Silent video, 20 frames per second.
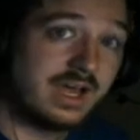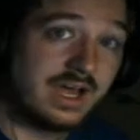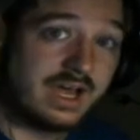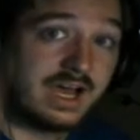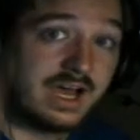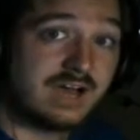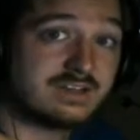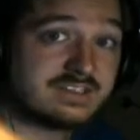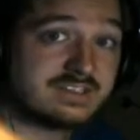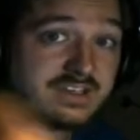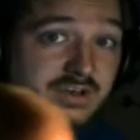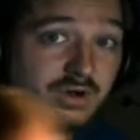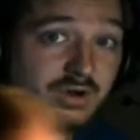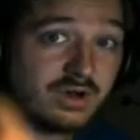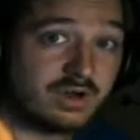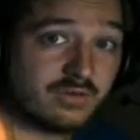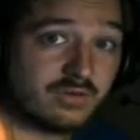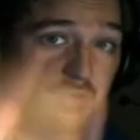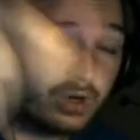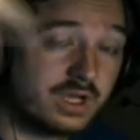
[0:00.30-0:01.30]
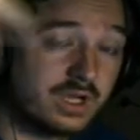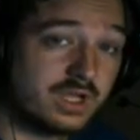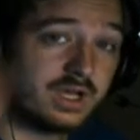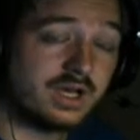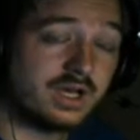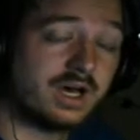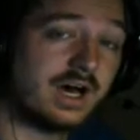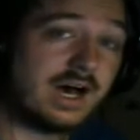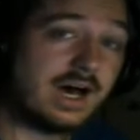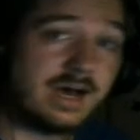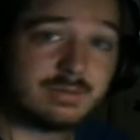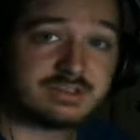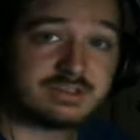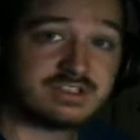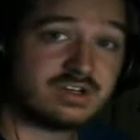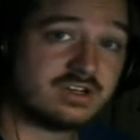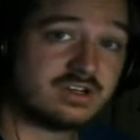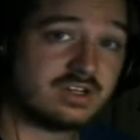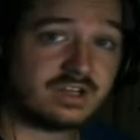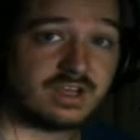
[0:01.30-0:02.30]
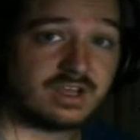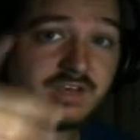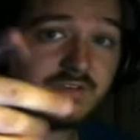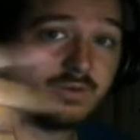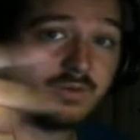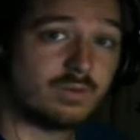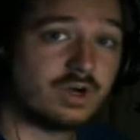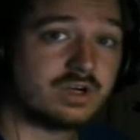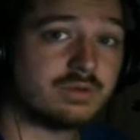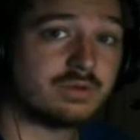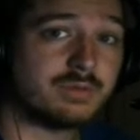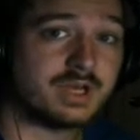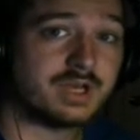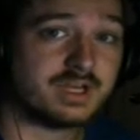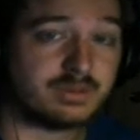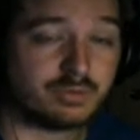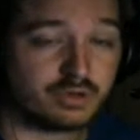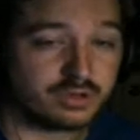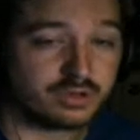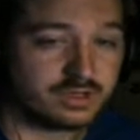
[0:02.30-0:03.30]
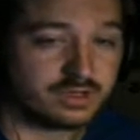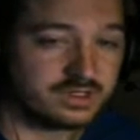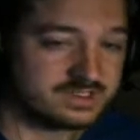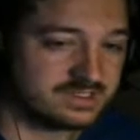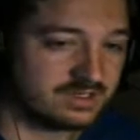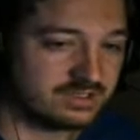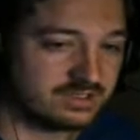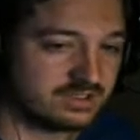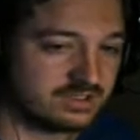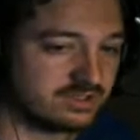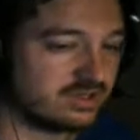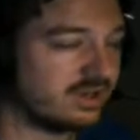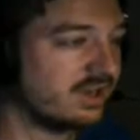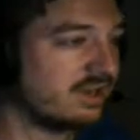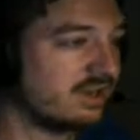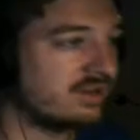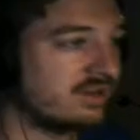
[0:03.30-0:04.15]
How's it going, everyone? I'm Nostalgic Dave, and welcome back aboard the Nostalgia Train.